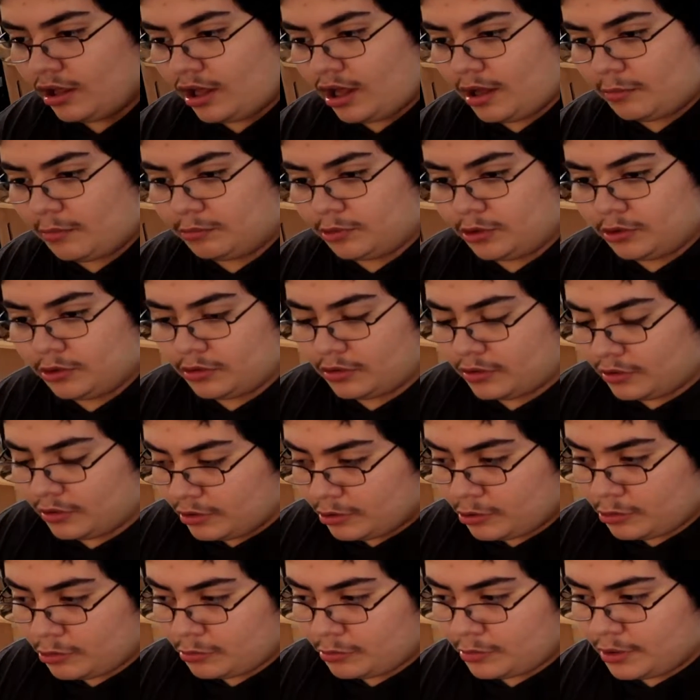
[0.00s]

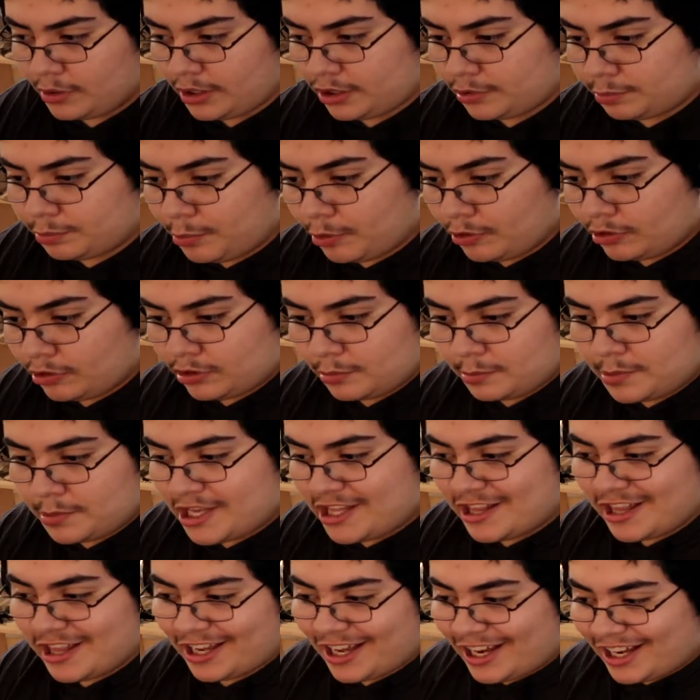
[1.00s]
supposed to
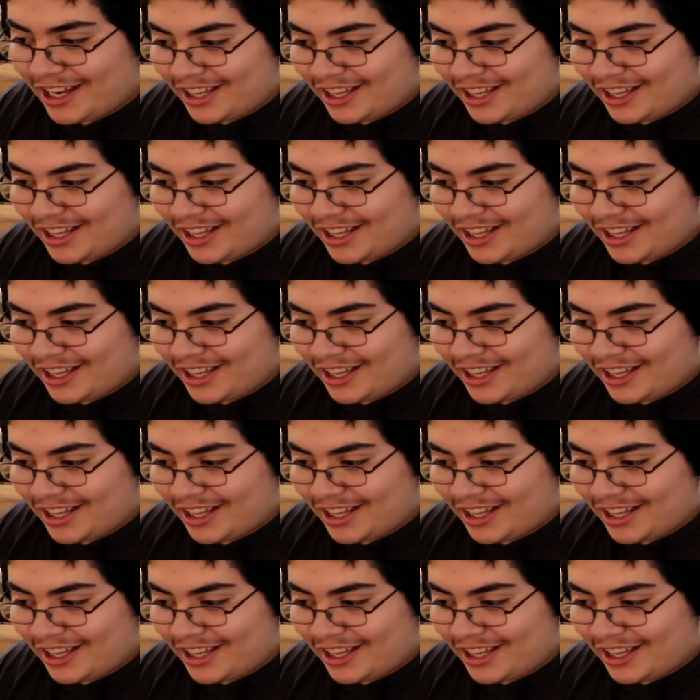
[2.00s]
be like